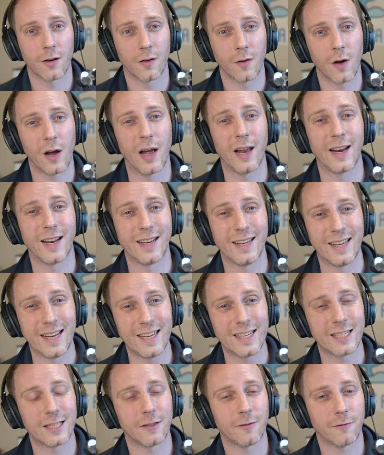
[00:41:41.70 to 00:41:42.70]
and I
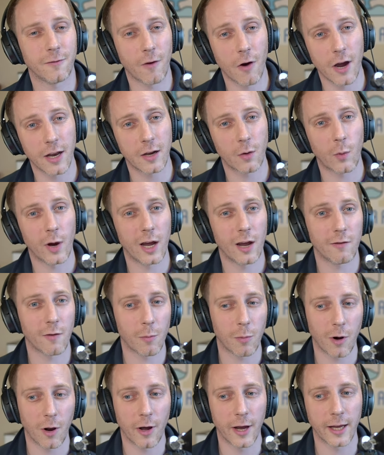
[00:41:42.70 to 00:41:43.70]
needed to find a way of
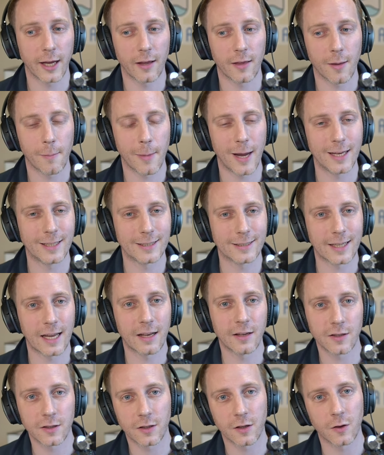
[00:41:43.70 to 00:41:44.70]
applying it that made
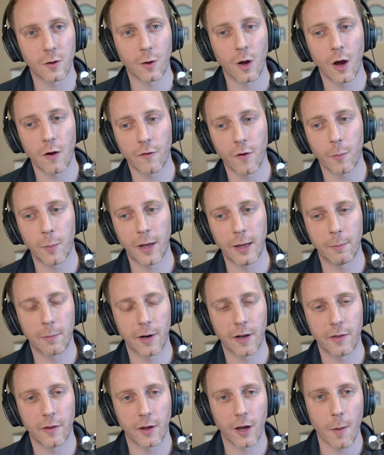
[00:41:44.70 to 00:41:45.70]
sense to the other people
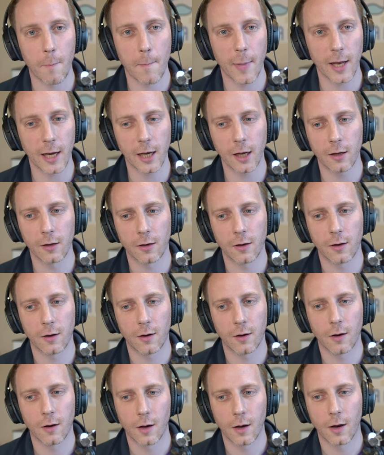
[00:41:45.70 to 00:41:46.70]
in the company.
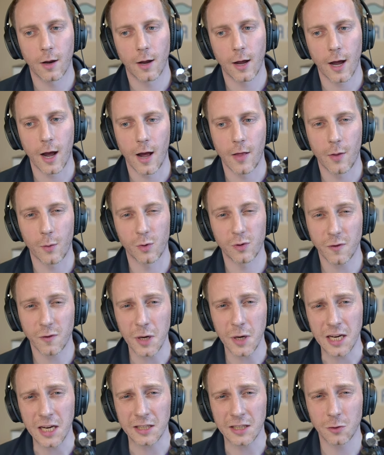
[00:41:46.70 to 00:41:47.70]
And there was
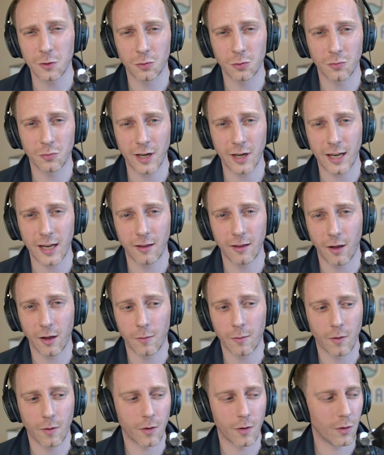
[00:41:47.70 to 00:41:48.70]
very little really
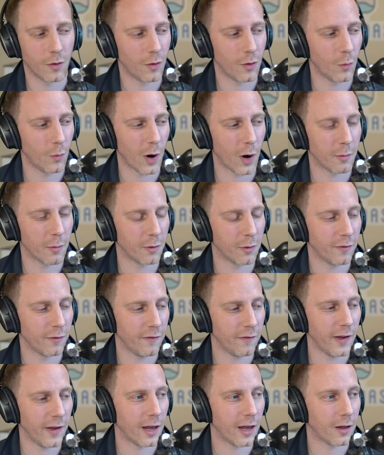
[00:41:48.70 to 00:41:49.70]
that where it would
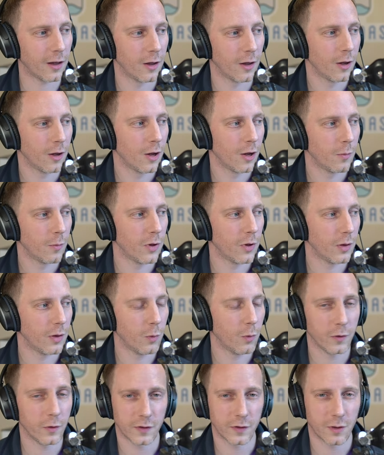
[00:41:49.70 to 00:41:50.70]
fit, but there
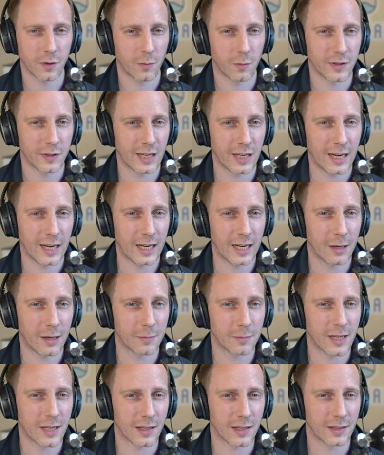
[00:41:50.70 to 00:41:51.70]
was some Selenium
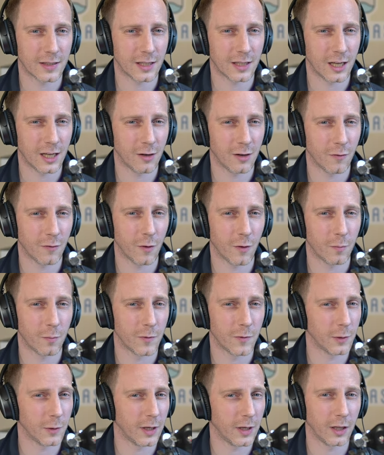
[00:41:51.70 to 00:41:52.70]
testing for
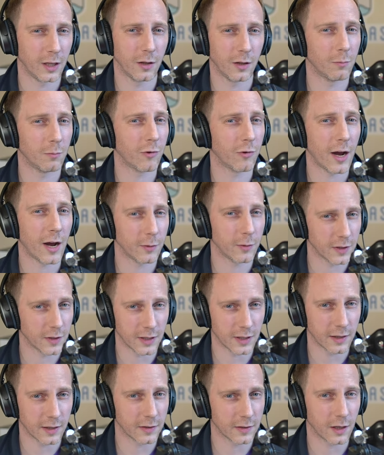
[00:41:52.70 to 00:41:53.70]
doing browser
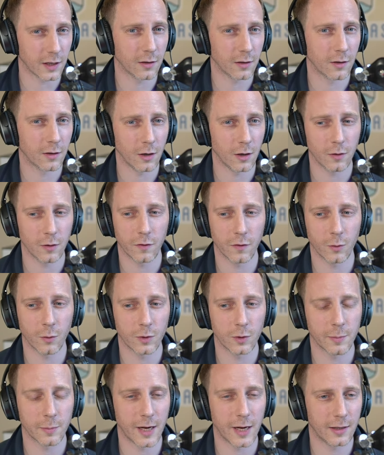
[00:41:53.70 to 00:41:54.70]
testing, you know, for
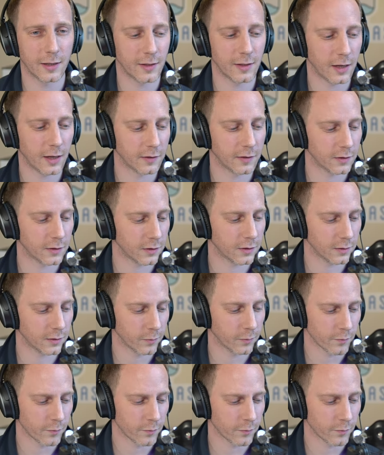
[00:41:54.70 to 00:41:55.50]
automated tests.